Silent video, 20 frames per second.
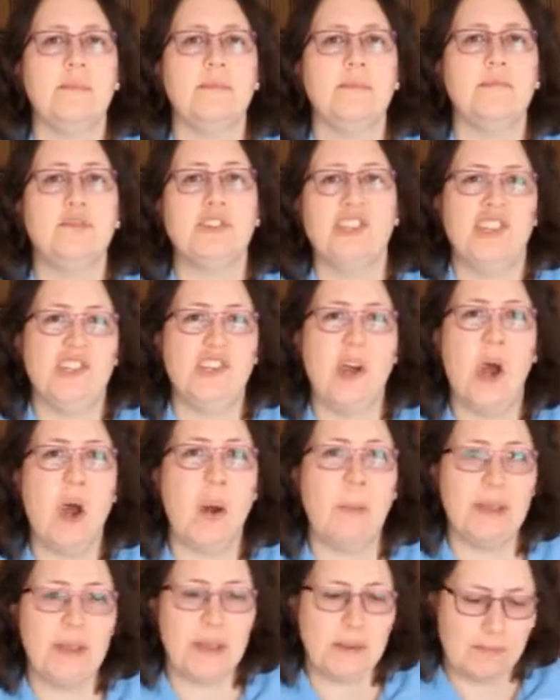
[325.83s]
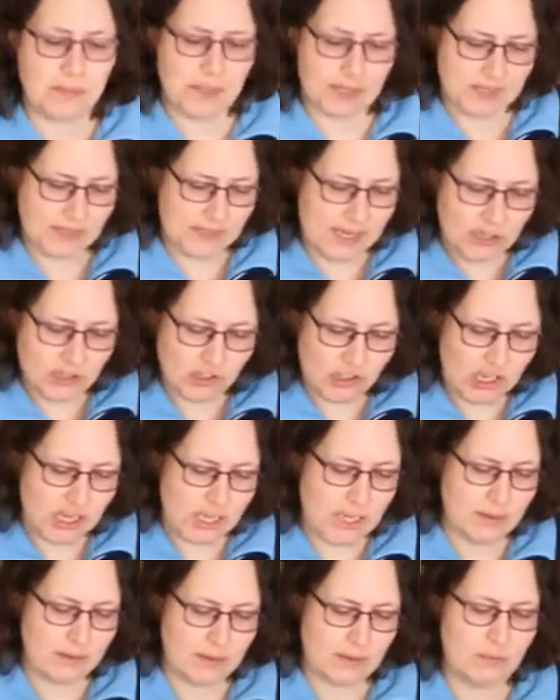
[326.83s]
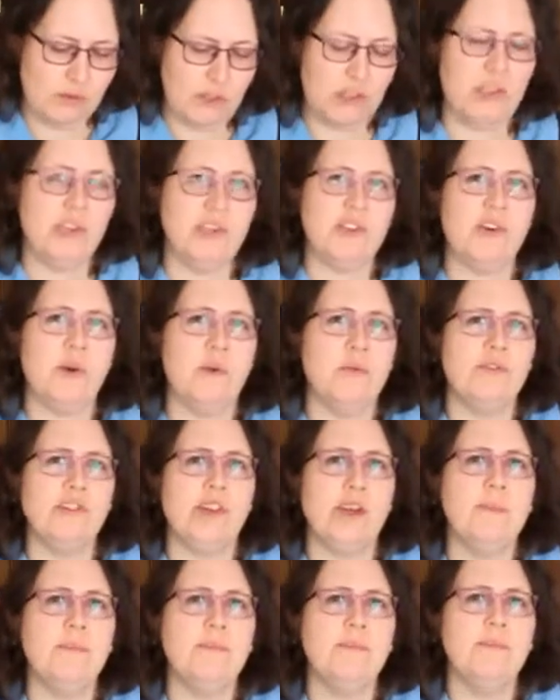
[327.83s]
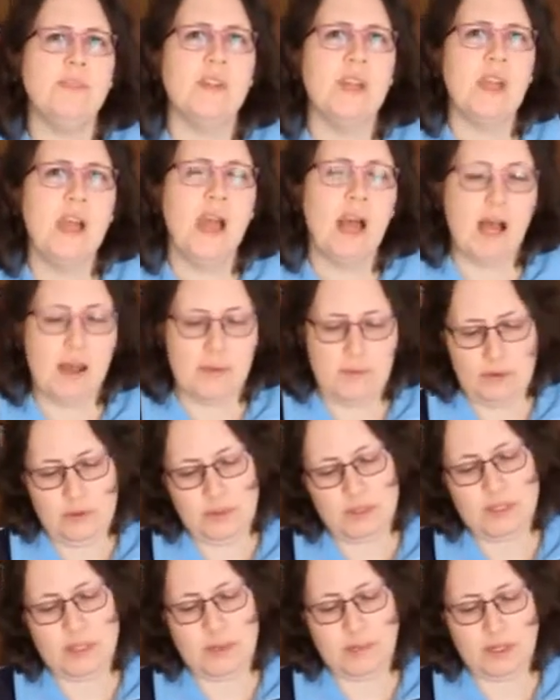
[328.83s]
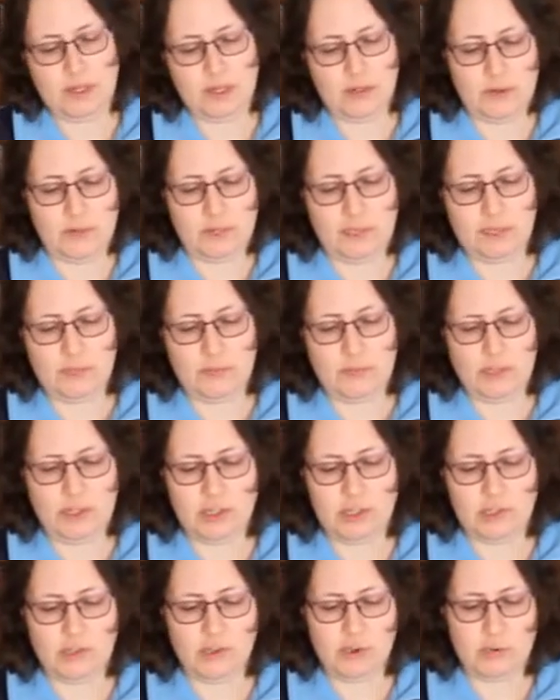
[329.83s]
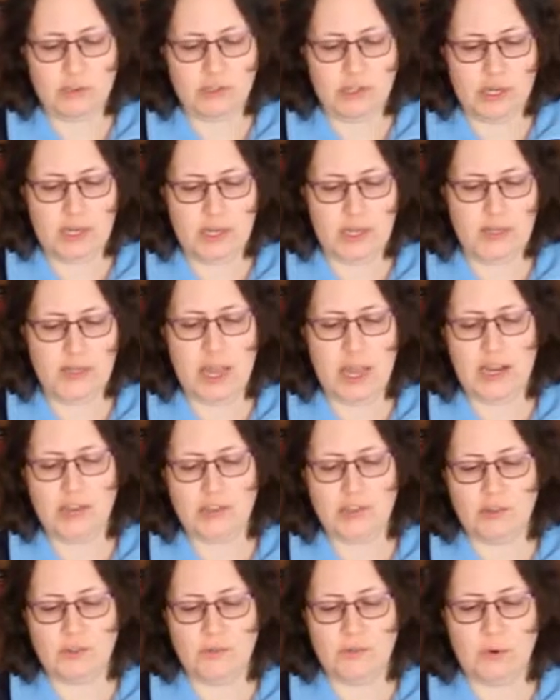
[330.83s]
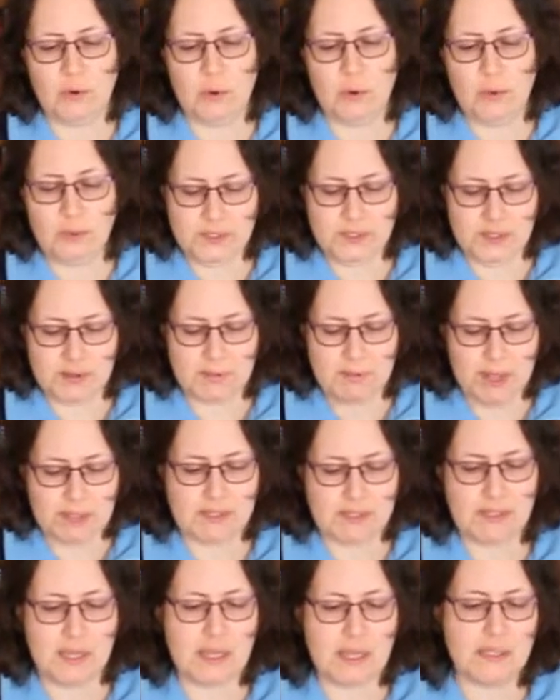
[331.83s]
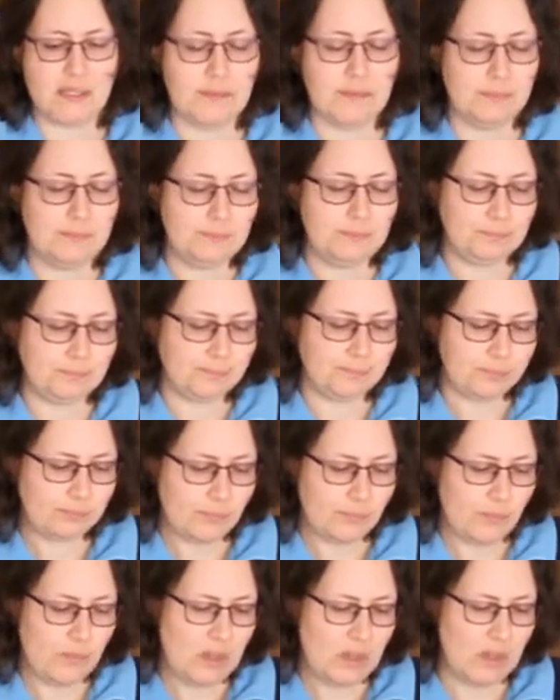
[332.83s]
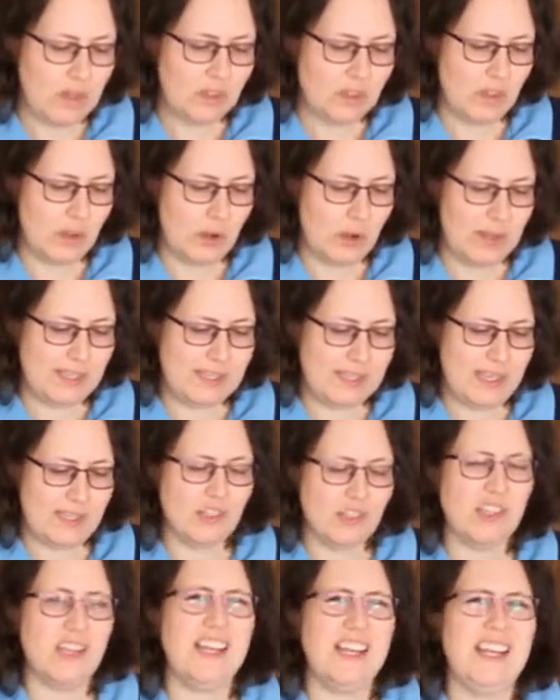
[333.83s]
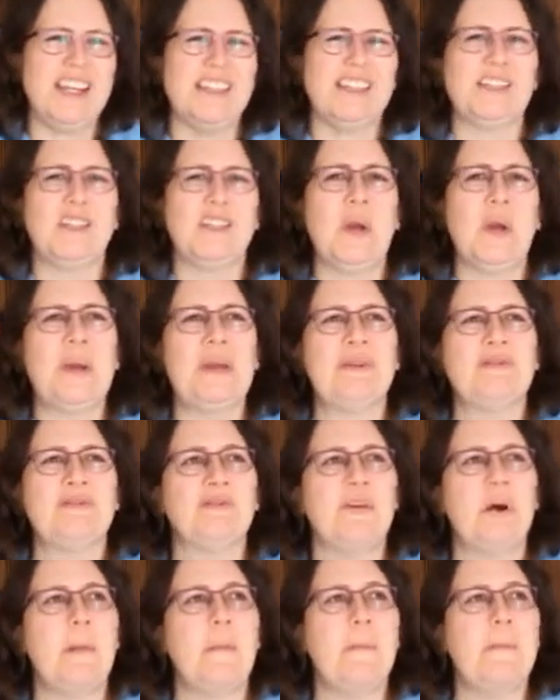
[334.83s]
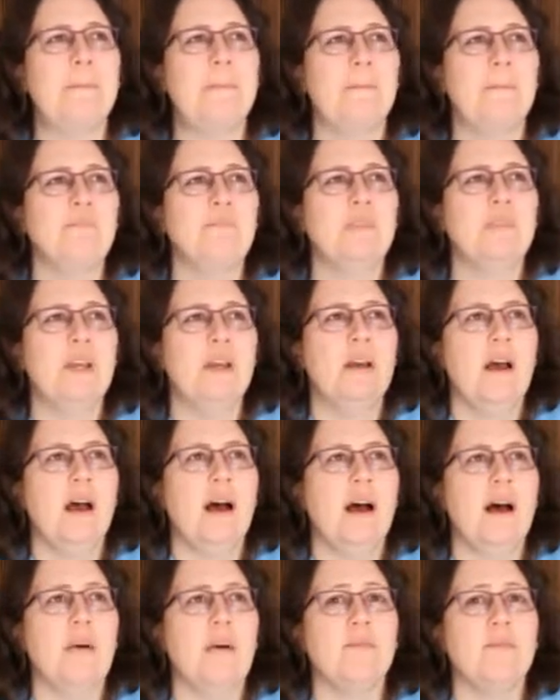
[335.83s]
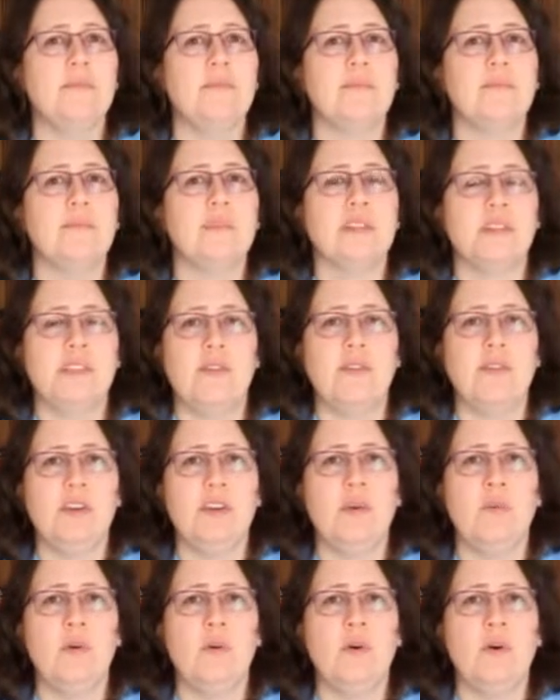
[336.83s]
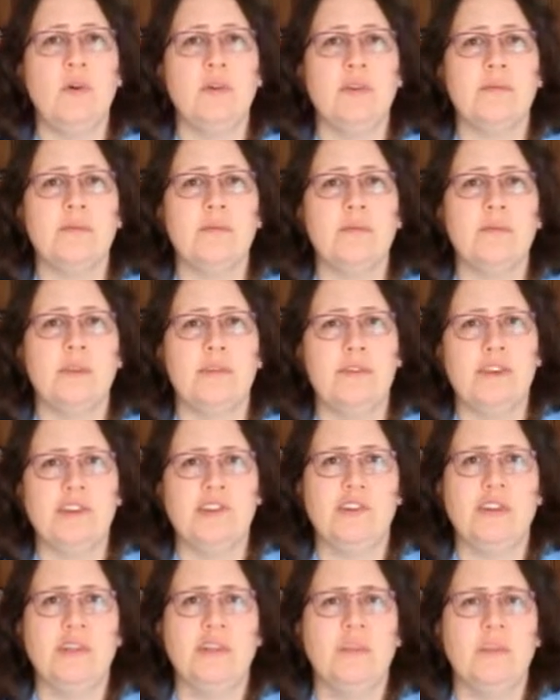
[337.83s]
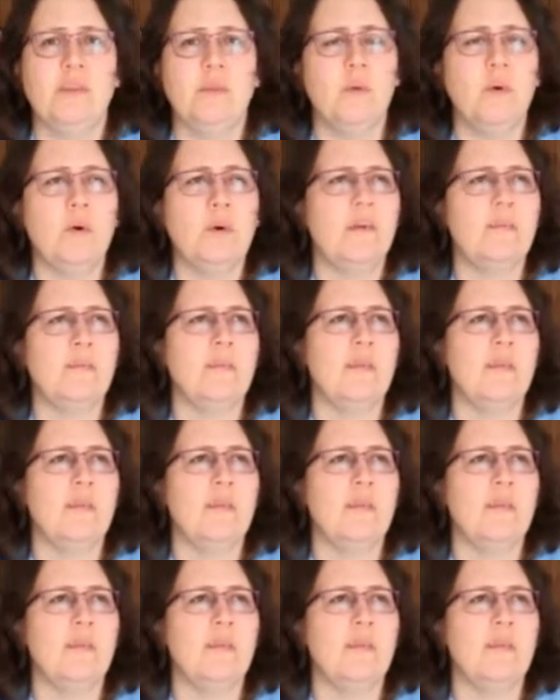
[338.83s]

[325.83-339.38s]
British Army, essentially, the British soldier. Well, the subtitle here is The British Soldier in the Age of Horse and Musket. So essentially it's going from the 7-Year War, the French and Indian War,